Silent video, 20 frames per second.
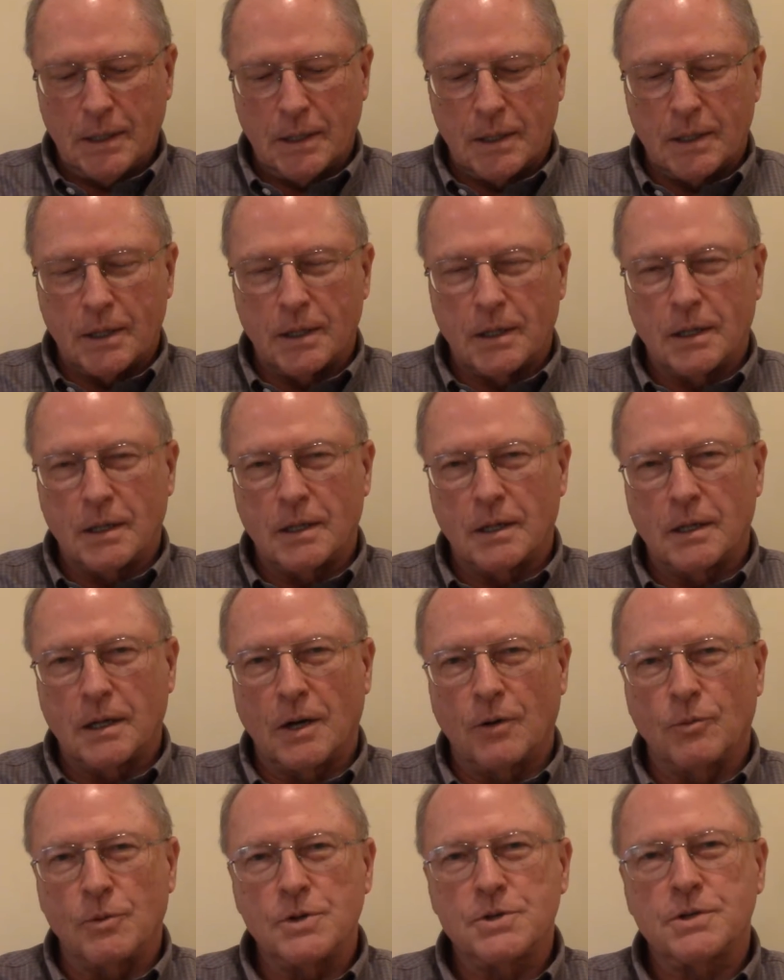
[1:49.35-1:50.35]
and
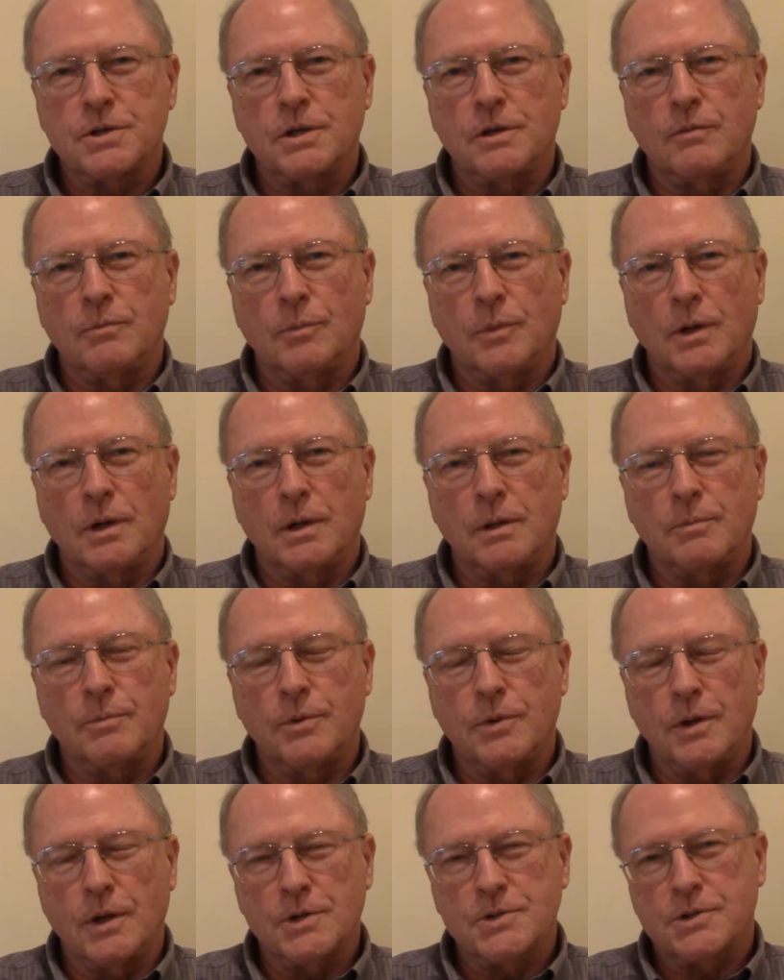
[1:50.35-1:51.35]
I received my
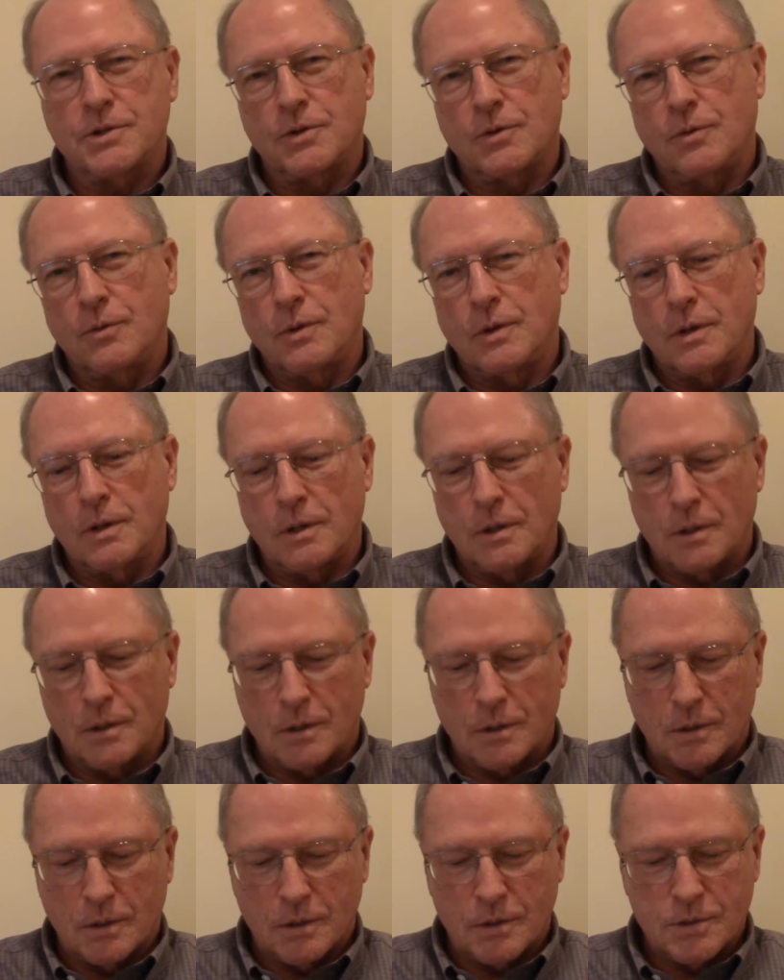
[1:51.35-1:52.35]
BS degree
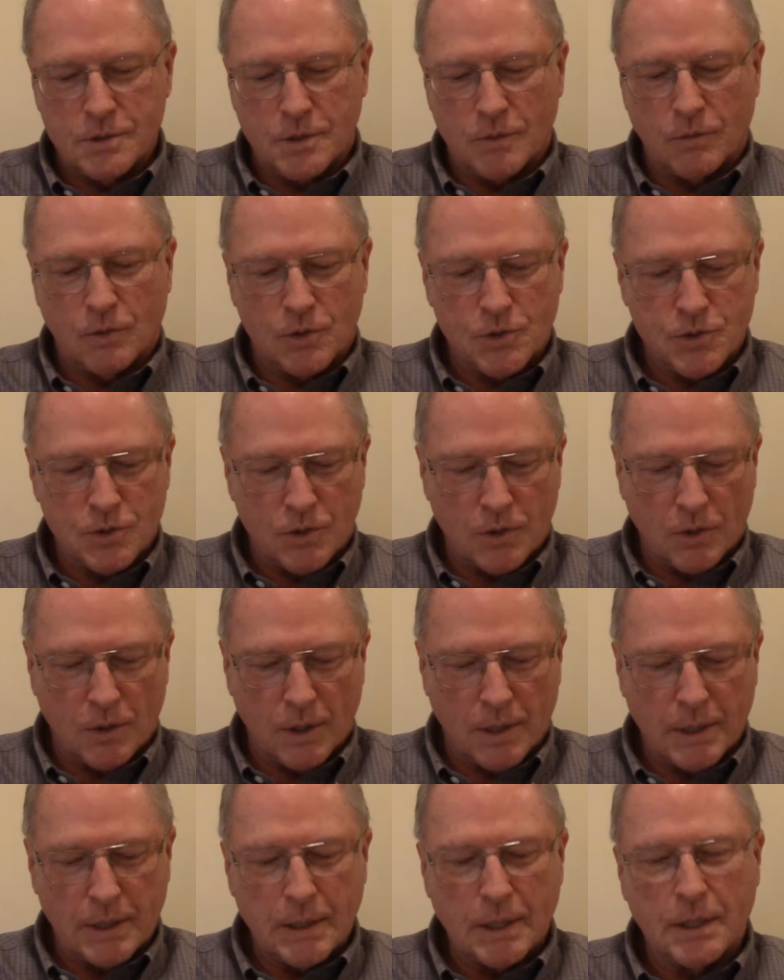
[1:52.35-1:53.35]
in civil
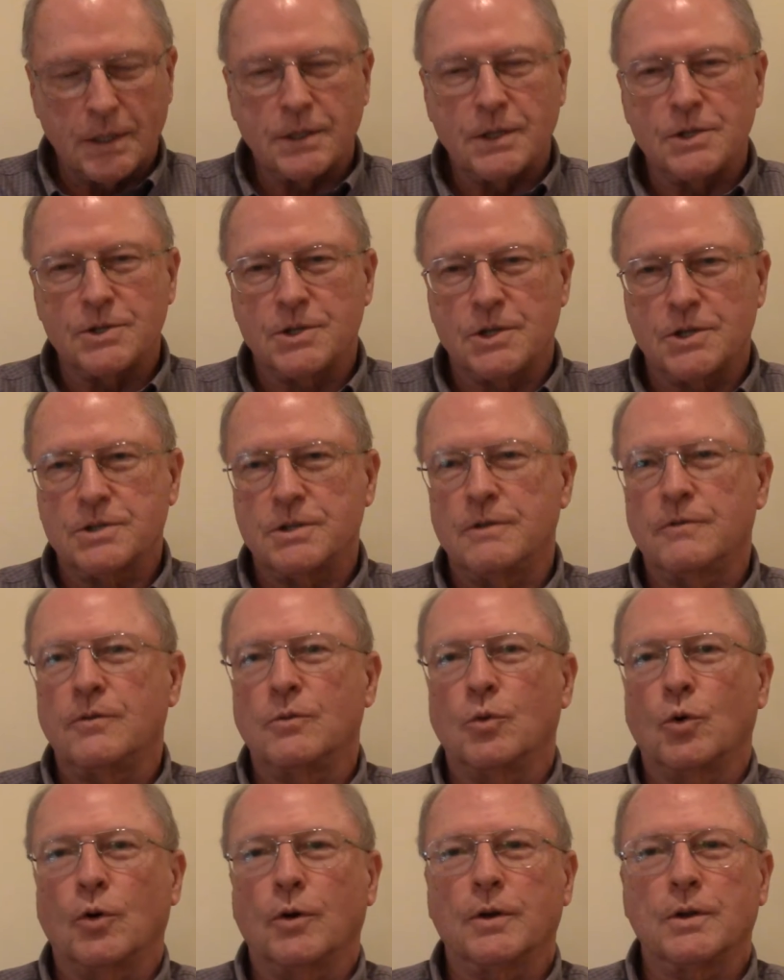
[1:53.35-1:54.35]
engineering in 1960
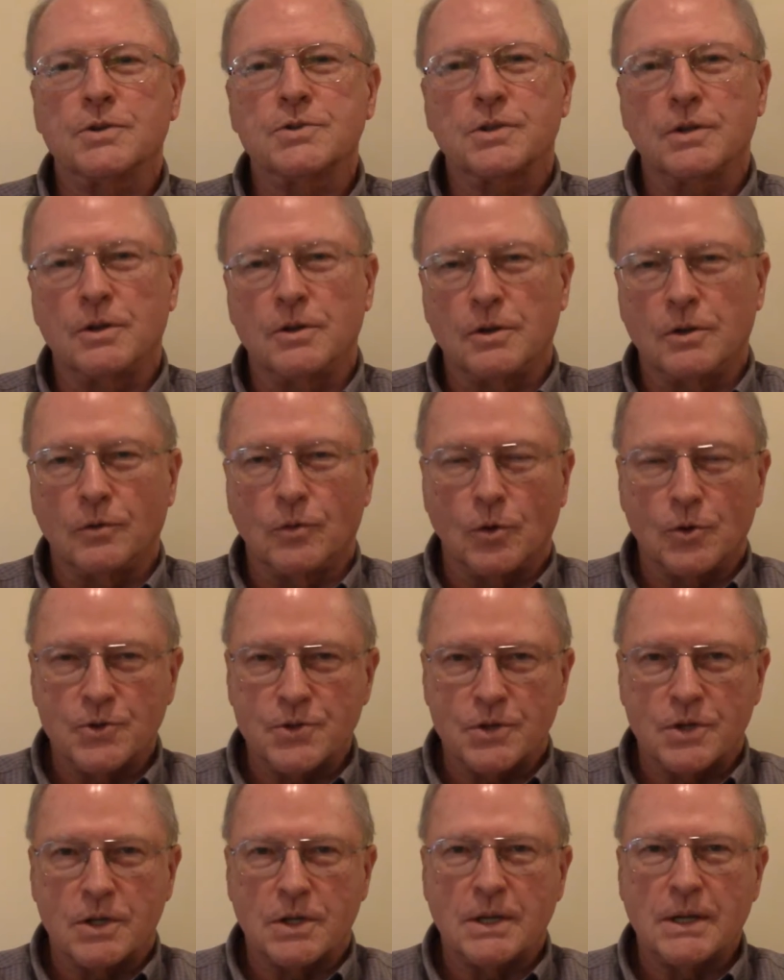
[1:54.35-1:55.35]
from Oregon State
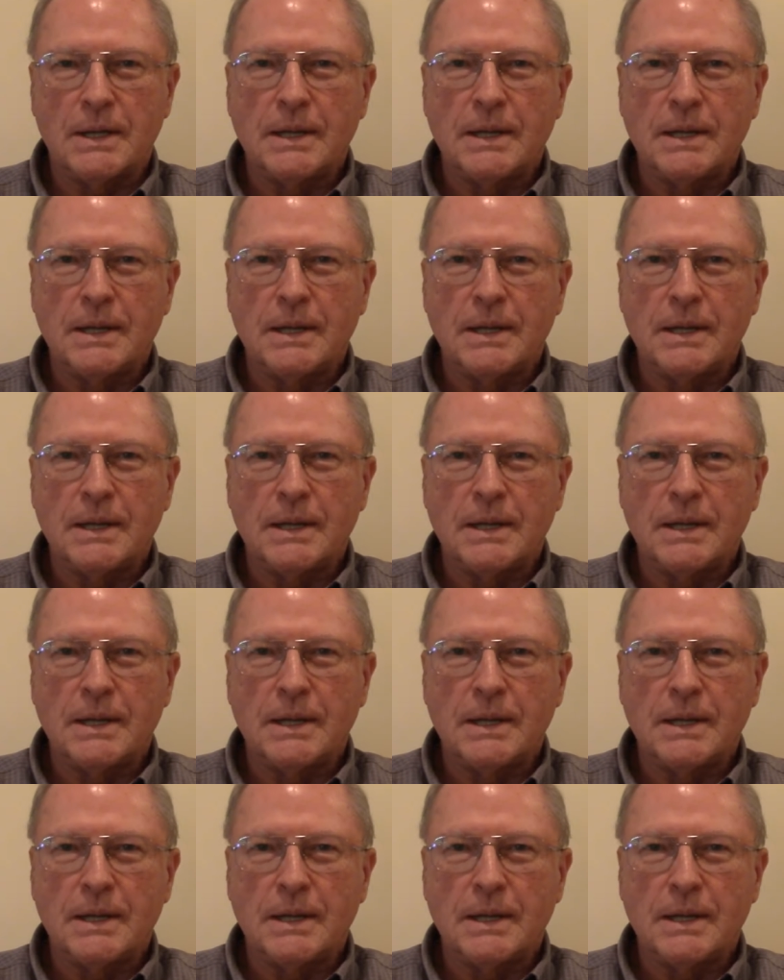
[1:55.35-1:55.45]
University.